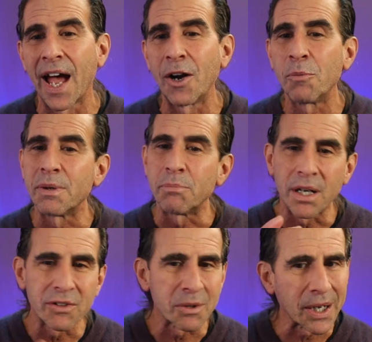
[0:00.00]
I don't put
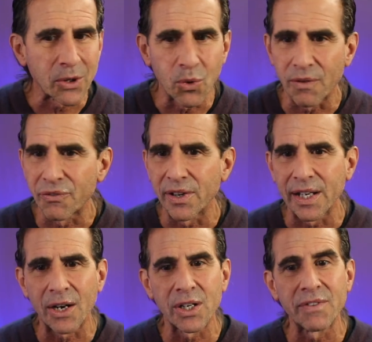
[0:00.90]
butter in my
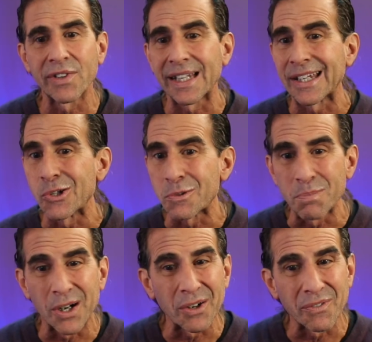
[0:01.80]
coffee. I don't even really use
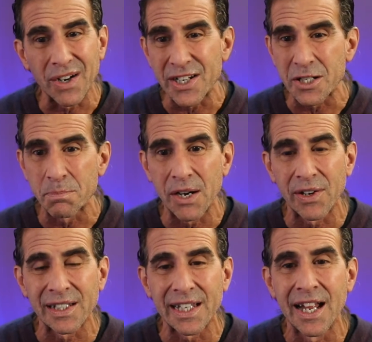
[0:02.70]
butter, very
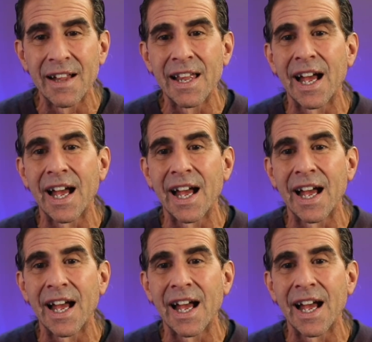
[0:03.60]
sparingly.